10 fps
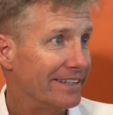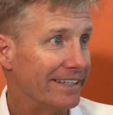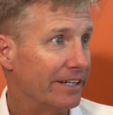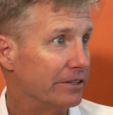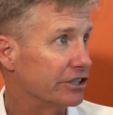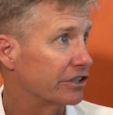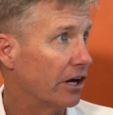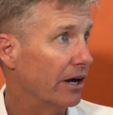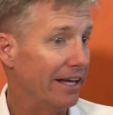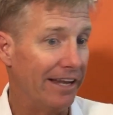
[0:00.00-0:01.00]
You know, he's just
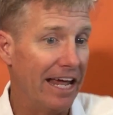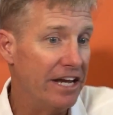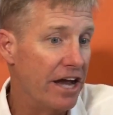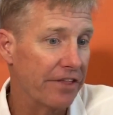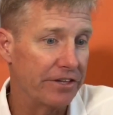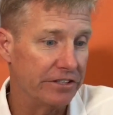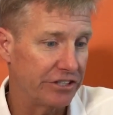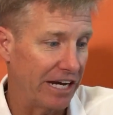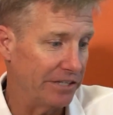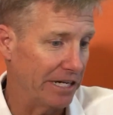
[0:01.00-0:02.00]
and nothing
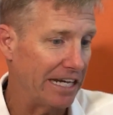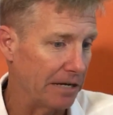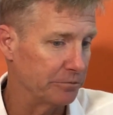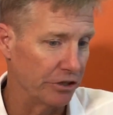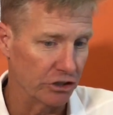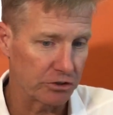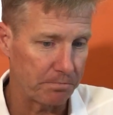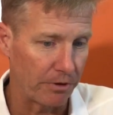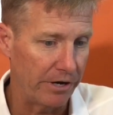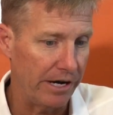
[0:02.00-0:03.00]
changed. He comes in the
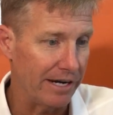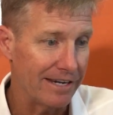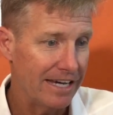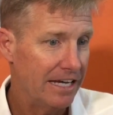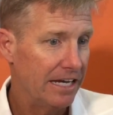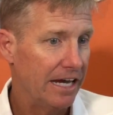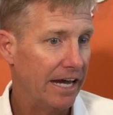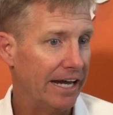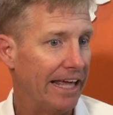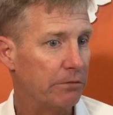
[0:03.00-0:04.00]
spring,
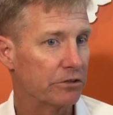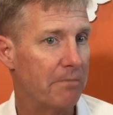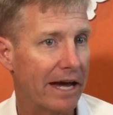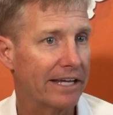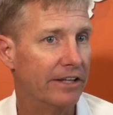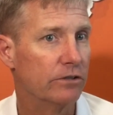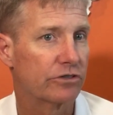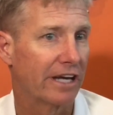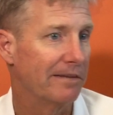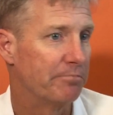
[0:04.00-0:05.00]
and he was making those
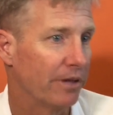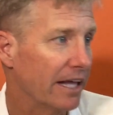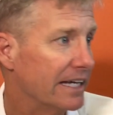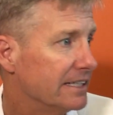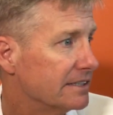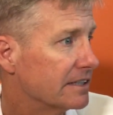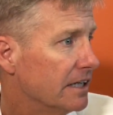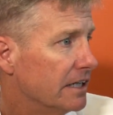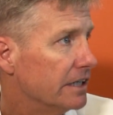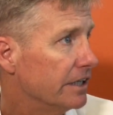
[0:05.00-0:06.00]
same plays.
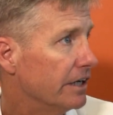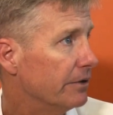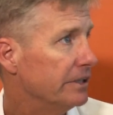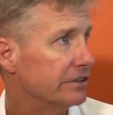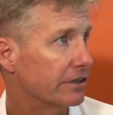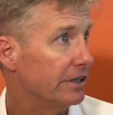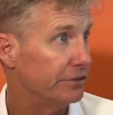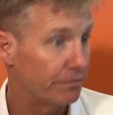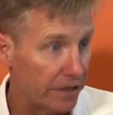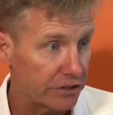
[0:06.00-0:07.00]
You know,
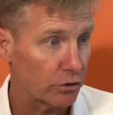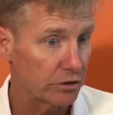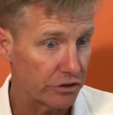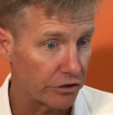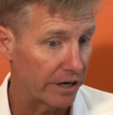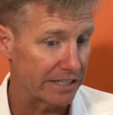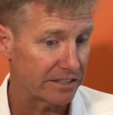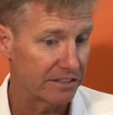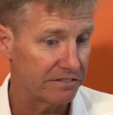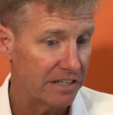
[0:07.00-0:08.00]
he's physical, he's
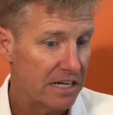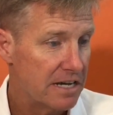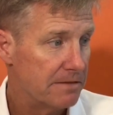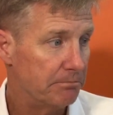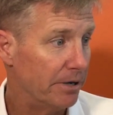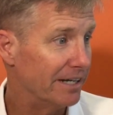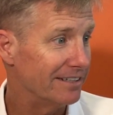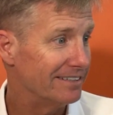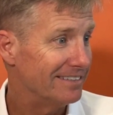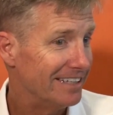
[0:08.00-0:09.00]
aggressive, but
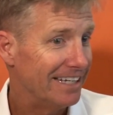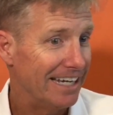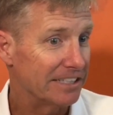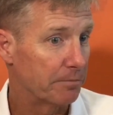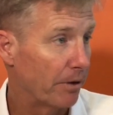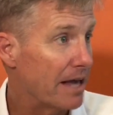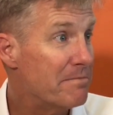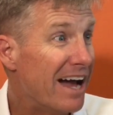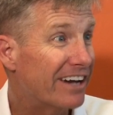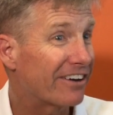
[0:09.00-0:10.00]
he's a
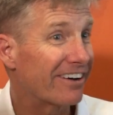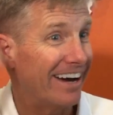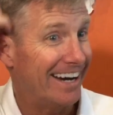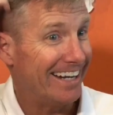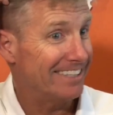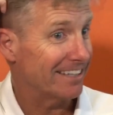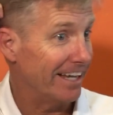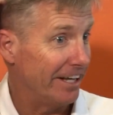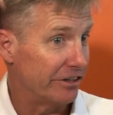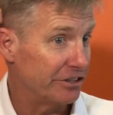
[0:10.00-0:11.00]
playmaker, and he's
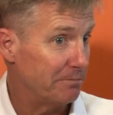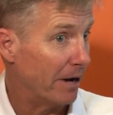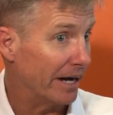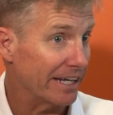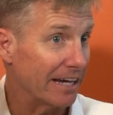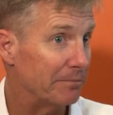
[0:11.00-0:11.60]
an energy bunny.